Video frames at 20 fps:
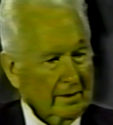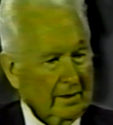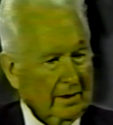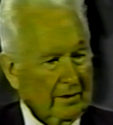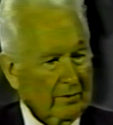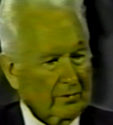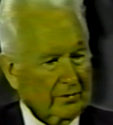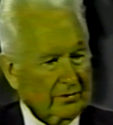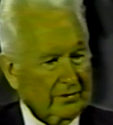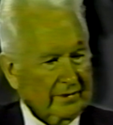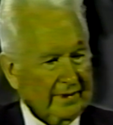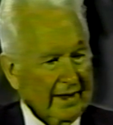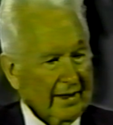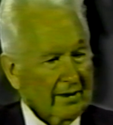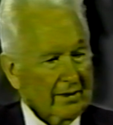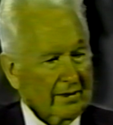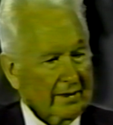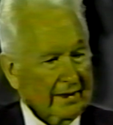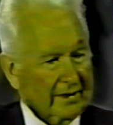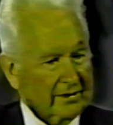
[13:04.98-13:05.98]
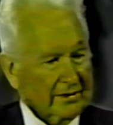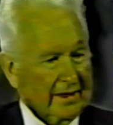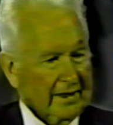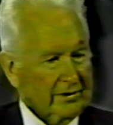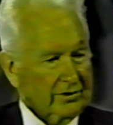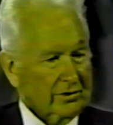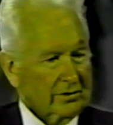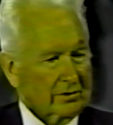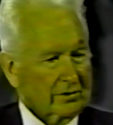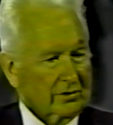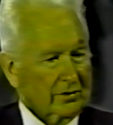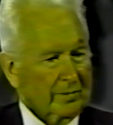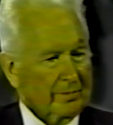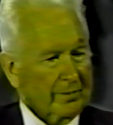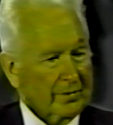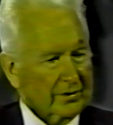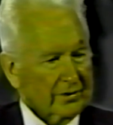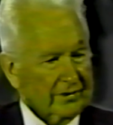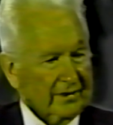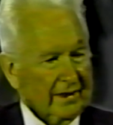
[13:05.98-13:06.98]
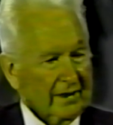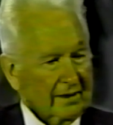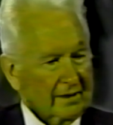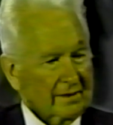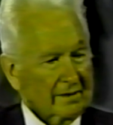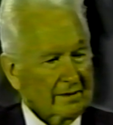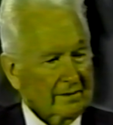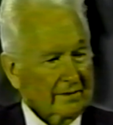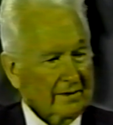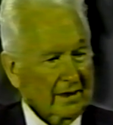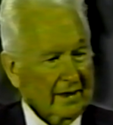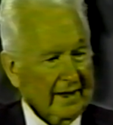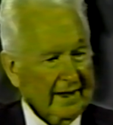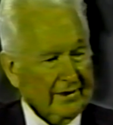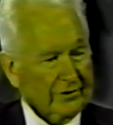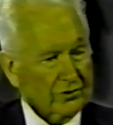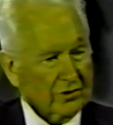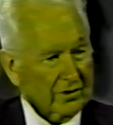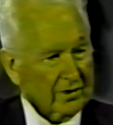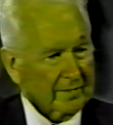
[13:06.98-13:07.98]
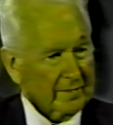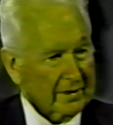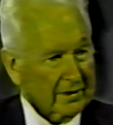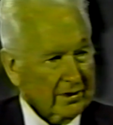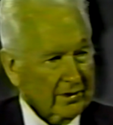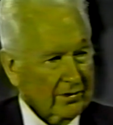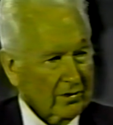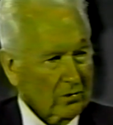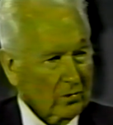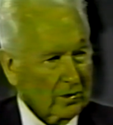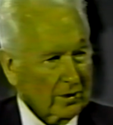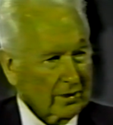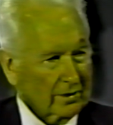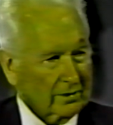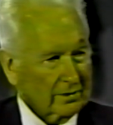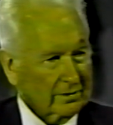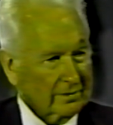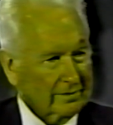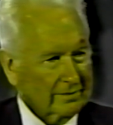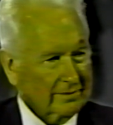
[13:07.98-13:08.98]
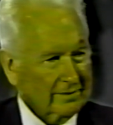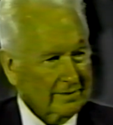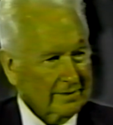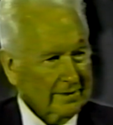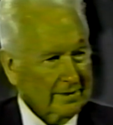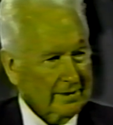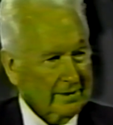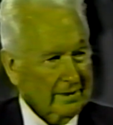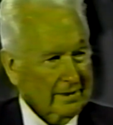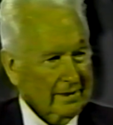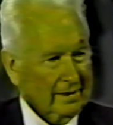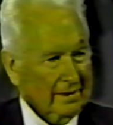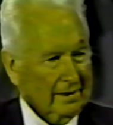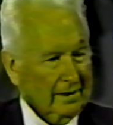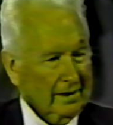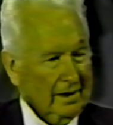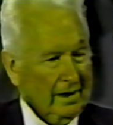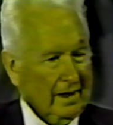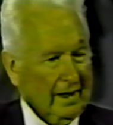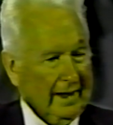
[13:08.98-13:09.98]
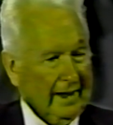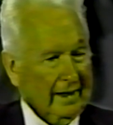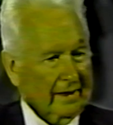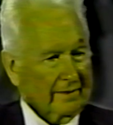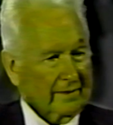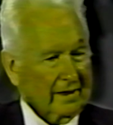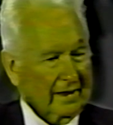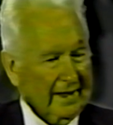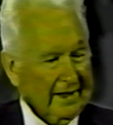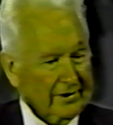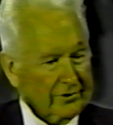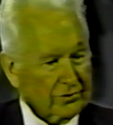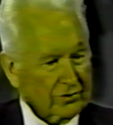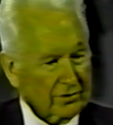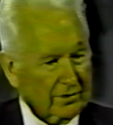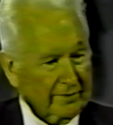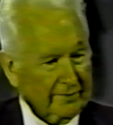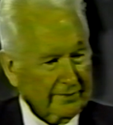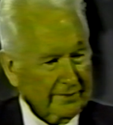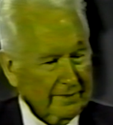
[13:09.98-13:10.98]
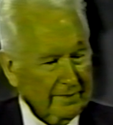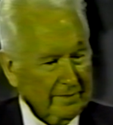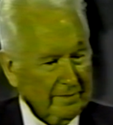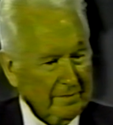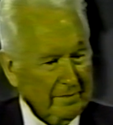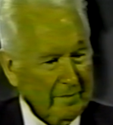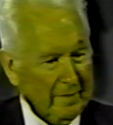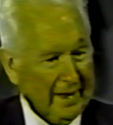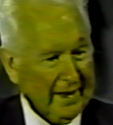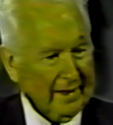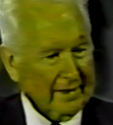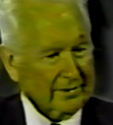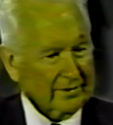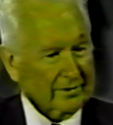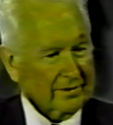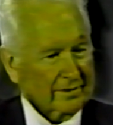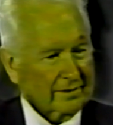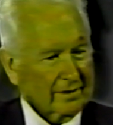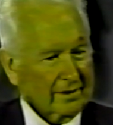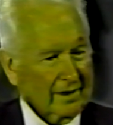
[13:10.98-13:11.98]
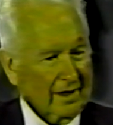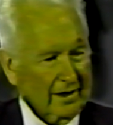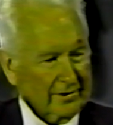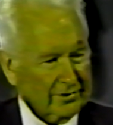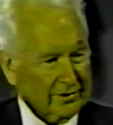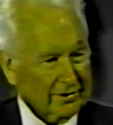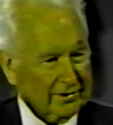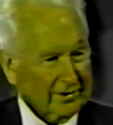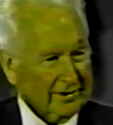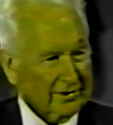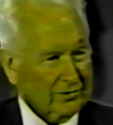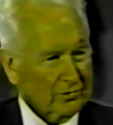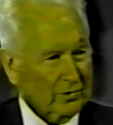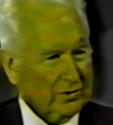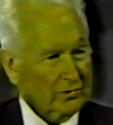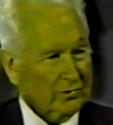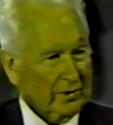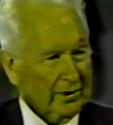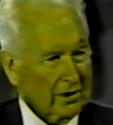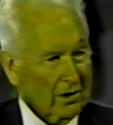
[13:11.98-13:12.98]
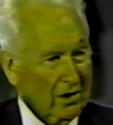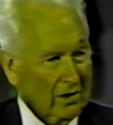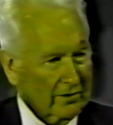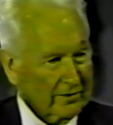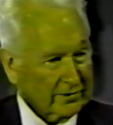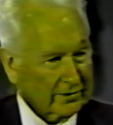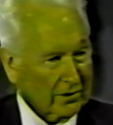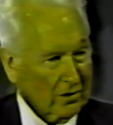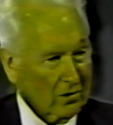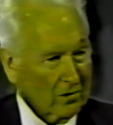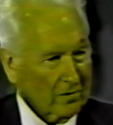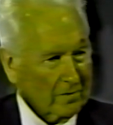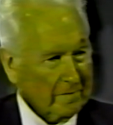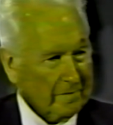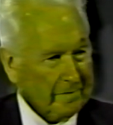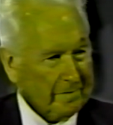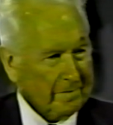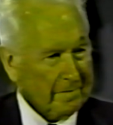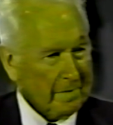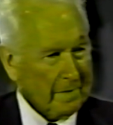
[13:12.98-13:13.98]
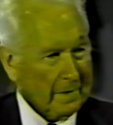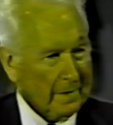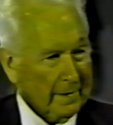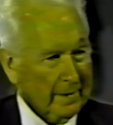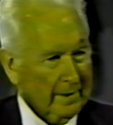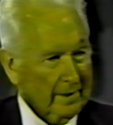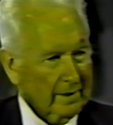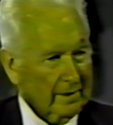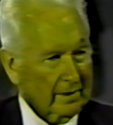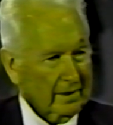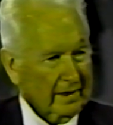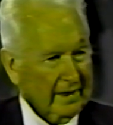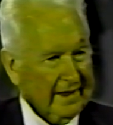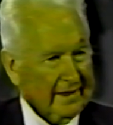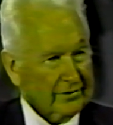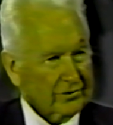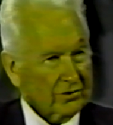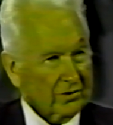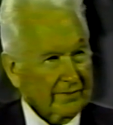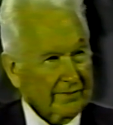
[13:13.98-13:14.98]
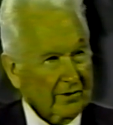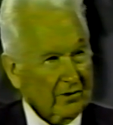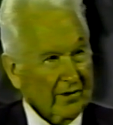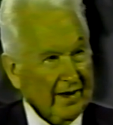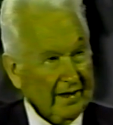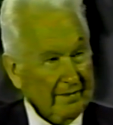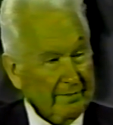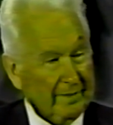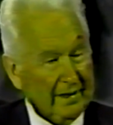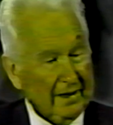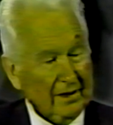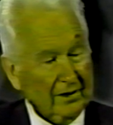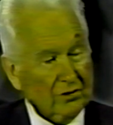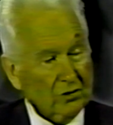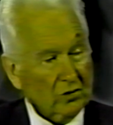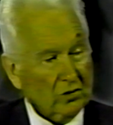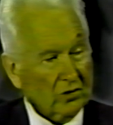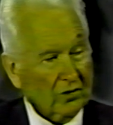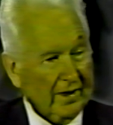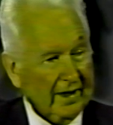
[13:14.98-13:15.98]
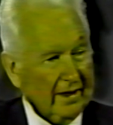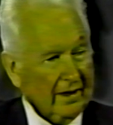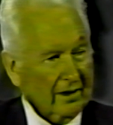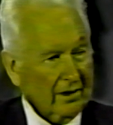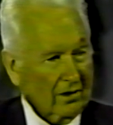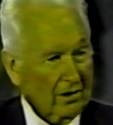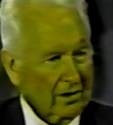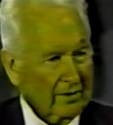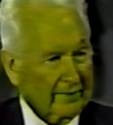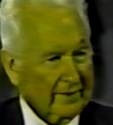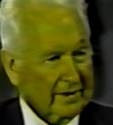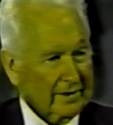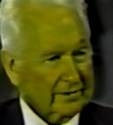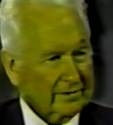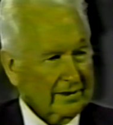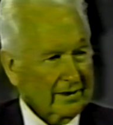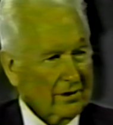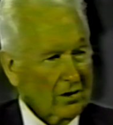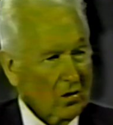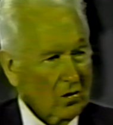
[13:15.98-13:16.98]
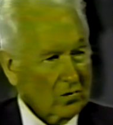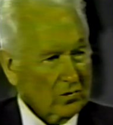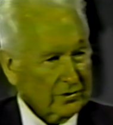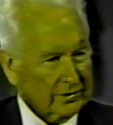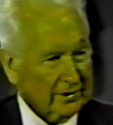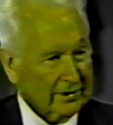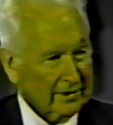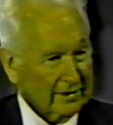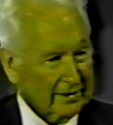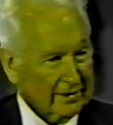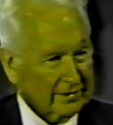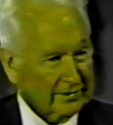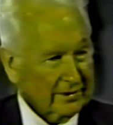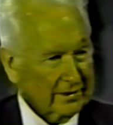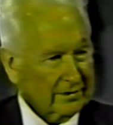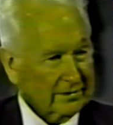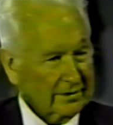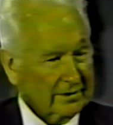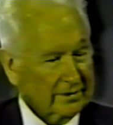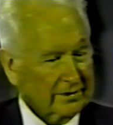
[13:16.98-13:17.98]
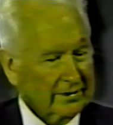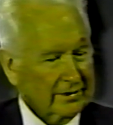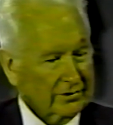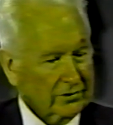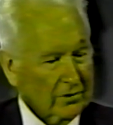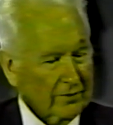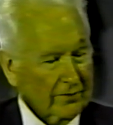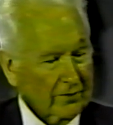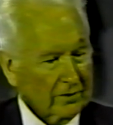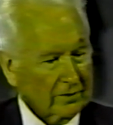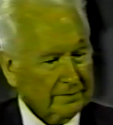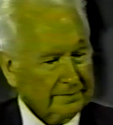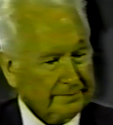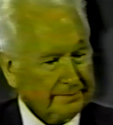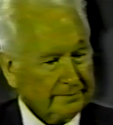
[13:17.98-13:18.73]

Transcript: It was their intention to present the nature of the material world and the nature of man's consciousness, which we call the soul, the nature of the great being who created all of this and holds it in existence, and so forth.